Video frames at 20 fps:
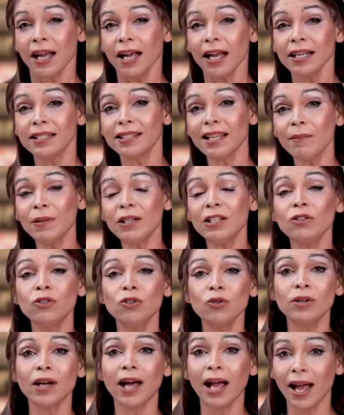examiners
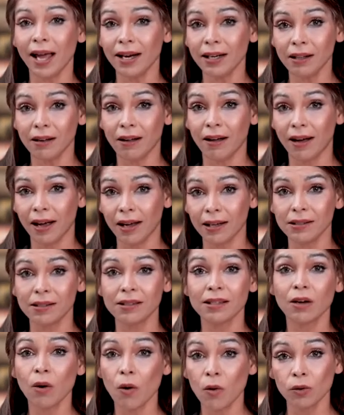should analyse
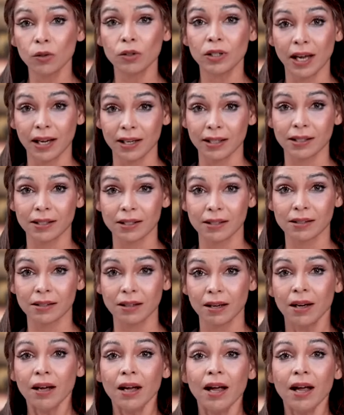the context